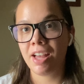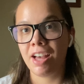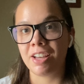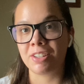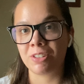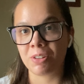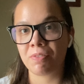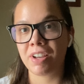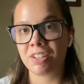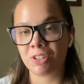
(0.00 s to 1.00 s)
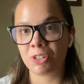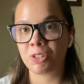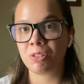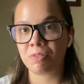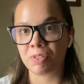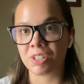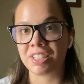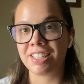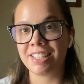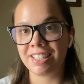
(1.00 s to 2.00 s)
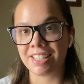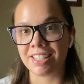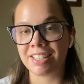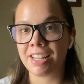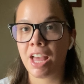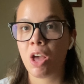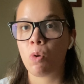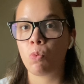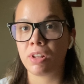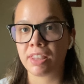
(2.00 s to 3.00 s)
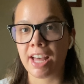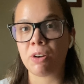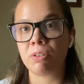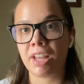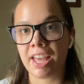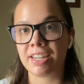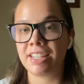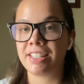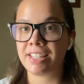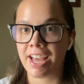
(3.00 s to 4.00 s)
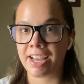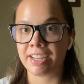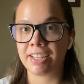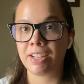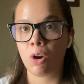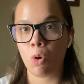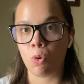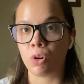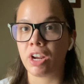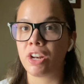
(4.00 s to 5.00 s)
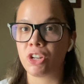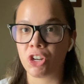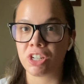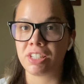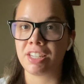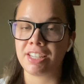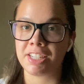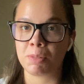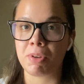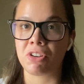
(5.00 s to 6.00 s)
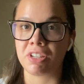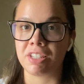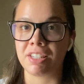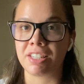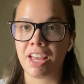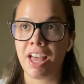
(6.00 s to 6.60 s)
a certified surgical first assist without any tech or nursing experience.